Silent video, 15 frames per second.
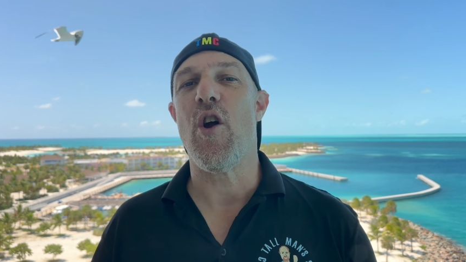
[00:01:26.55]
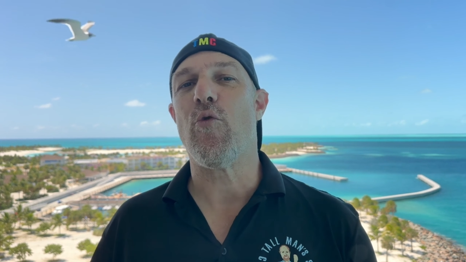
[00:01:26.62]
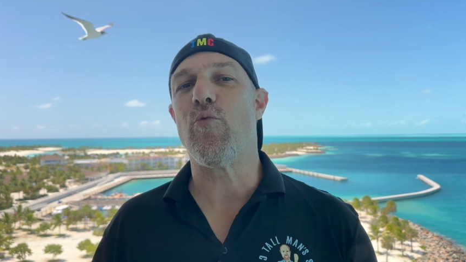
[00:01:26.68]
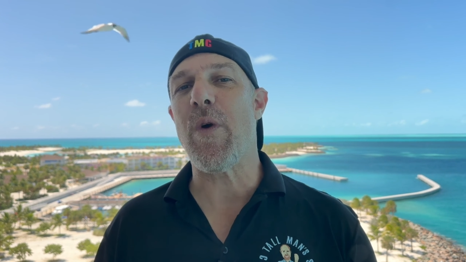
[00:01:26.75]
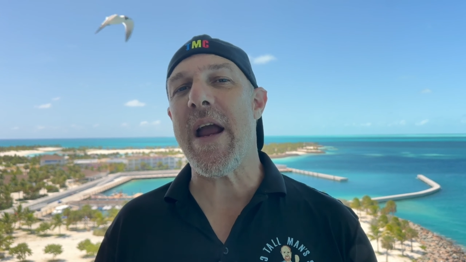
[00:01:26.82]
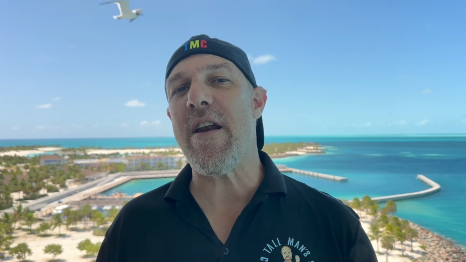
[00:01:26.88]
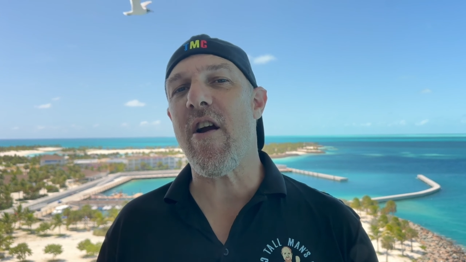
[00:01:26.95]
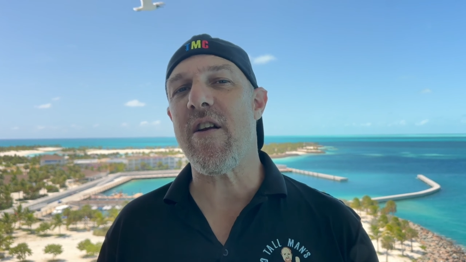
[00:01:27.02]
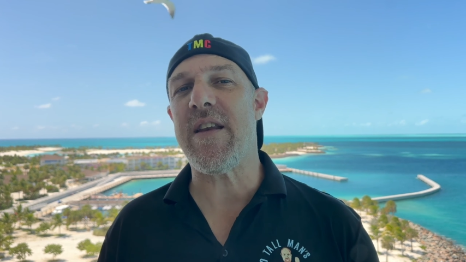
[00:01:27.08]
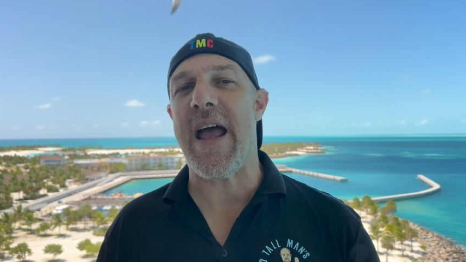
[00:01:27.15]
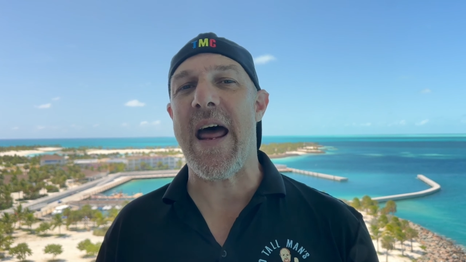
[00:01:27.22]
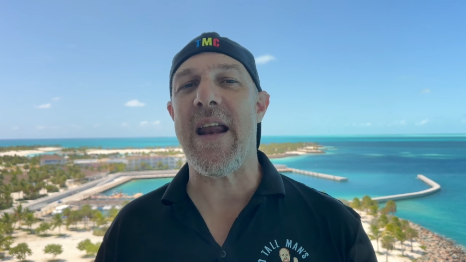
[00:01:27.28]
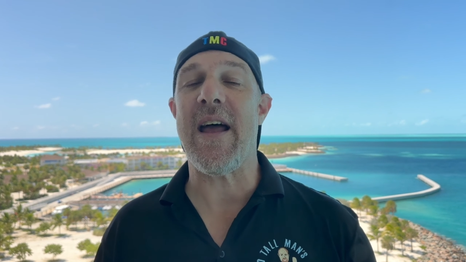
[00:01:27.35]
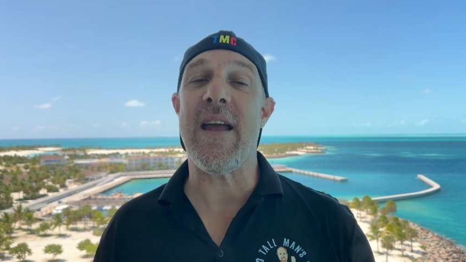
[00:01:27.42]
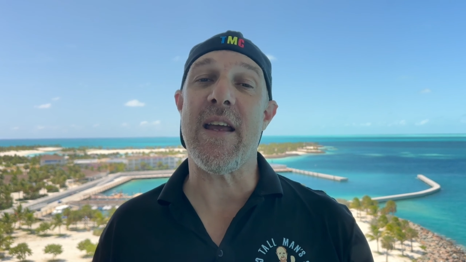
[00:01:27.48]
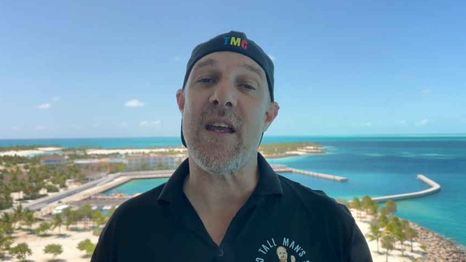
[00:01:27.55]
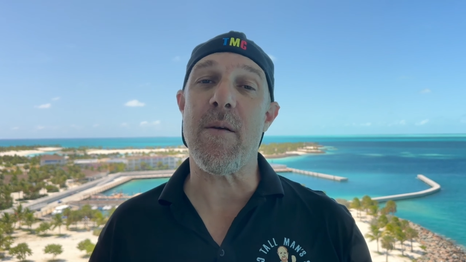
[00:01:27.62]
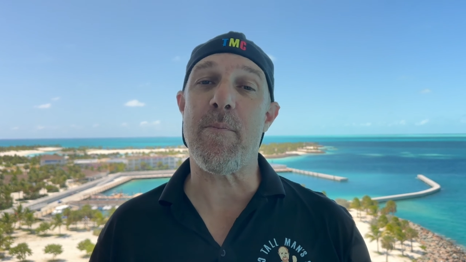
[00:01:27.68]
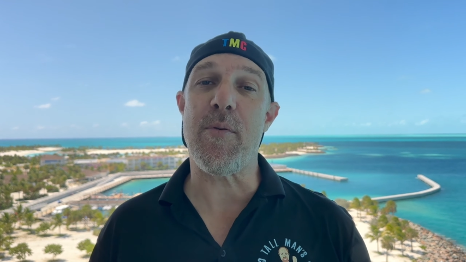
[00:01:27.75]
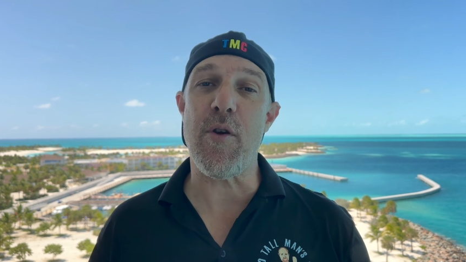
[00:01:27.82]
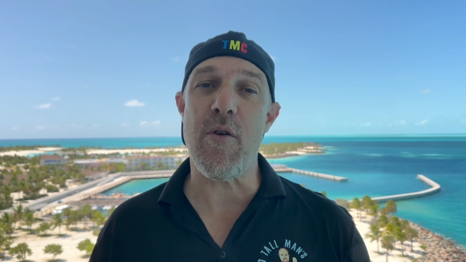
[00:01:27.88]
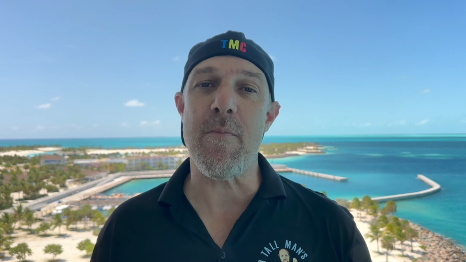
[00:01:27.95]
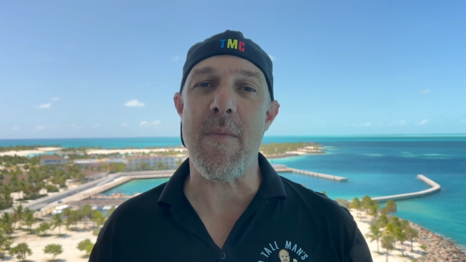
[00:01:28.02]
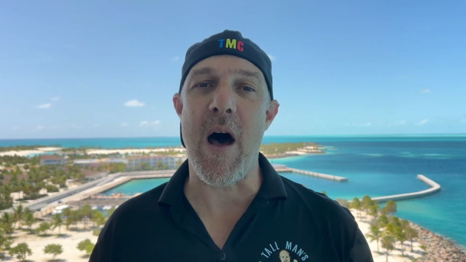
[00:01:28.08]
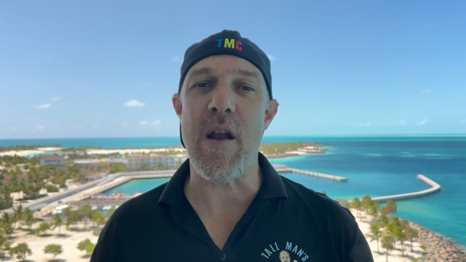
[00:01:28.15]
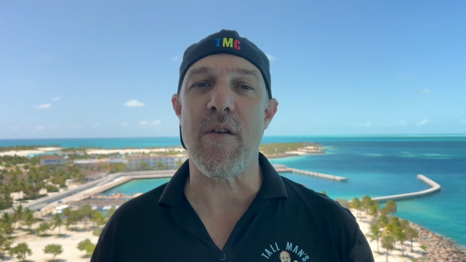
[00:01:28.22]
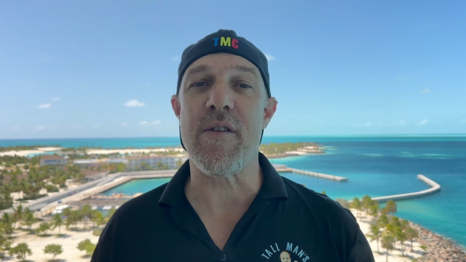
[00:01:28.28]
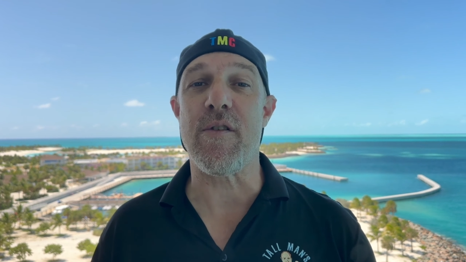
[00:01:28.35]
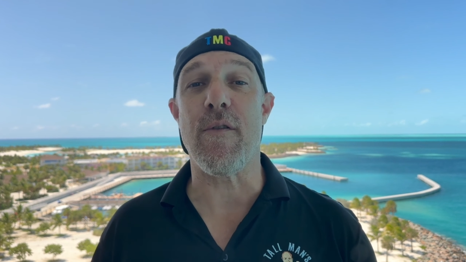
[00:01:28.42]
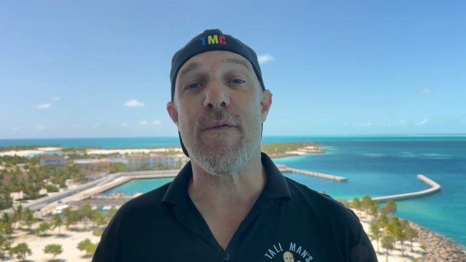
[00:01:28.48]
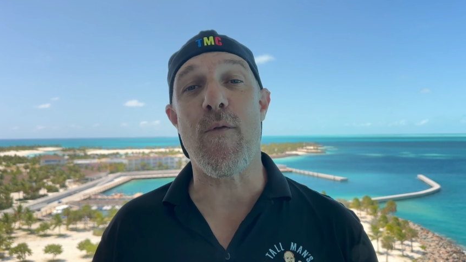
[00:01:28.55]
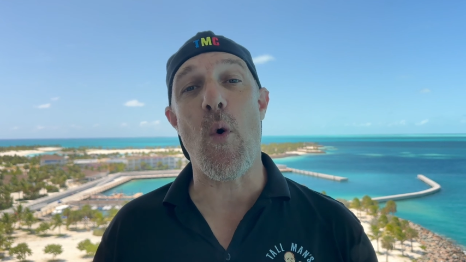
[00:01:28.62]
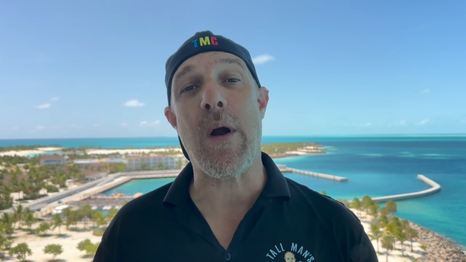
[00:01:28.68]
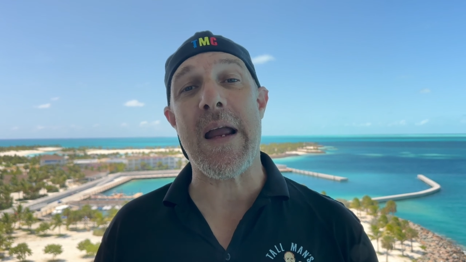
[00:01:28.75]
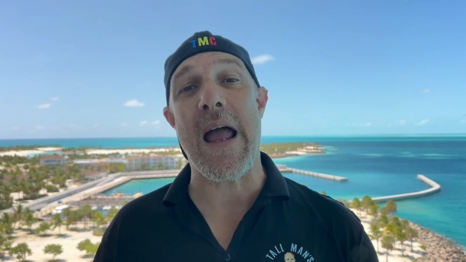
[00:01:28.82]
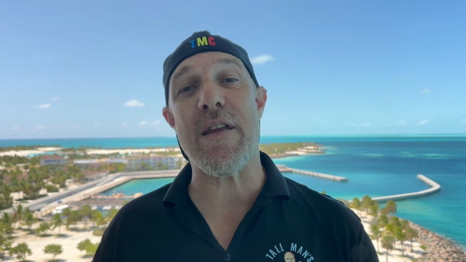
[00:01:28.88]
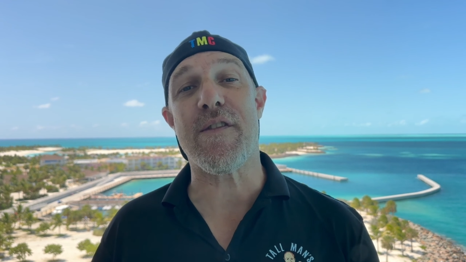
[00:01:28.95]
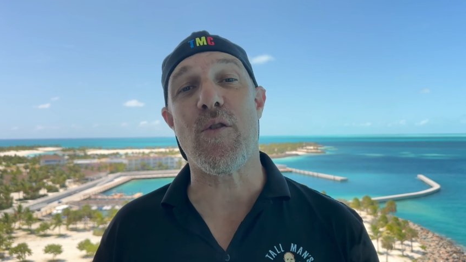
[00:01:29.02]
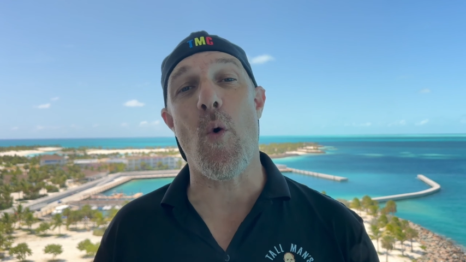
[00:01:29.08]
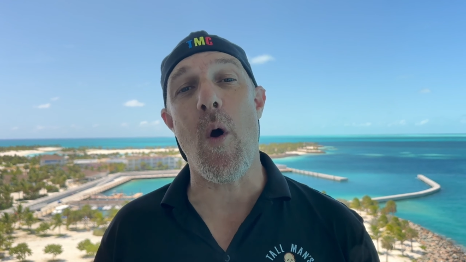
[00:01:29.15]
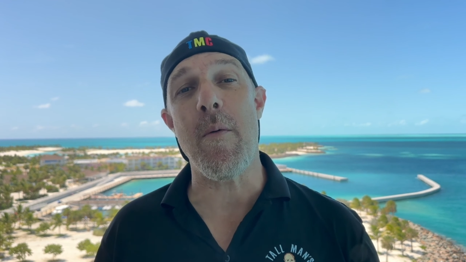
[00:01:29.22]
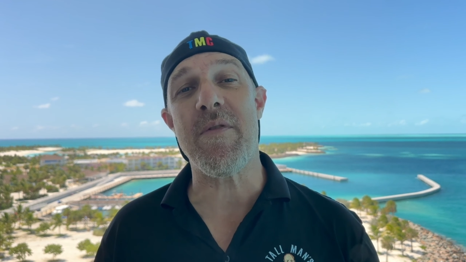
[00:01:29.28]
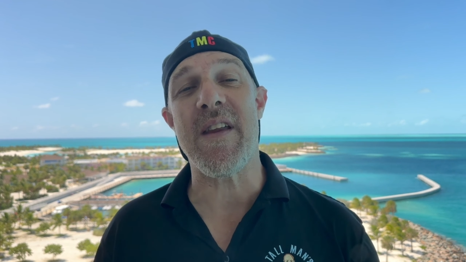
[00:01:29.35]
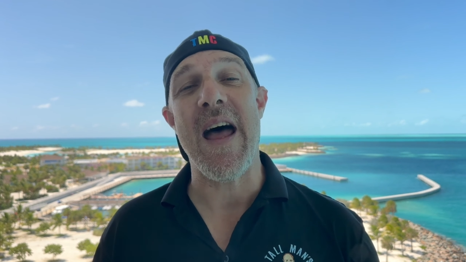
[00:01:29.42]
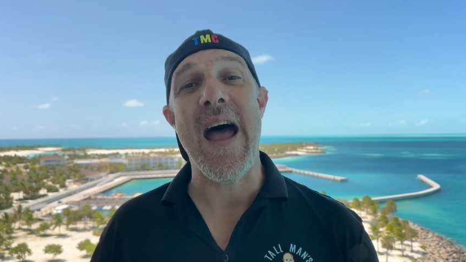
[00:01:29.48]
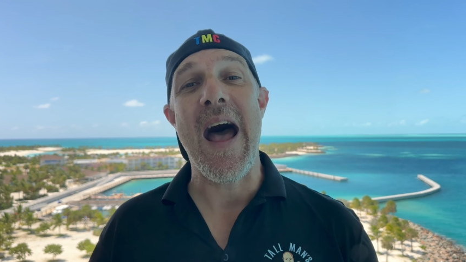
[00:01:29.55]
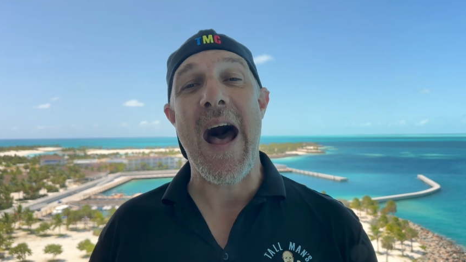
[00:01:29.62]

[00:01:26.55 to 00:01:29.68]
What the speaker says: radar data, and computer models to forecast storms,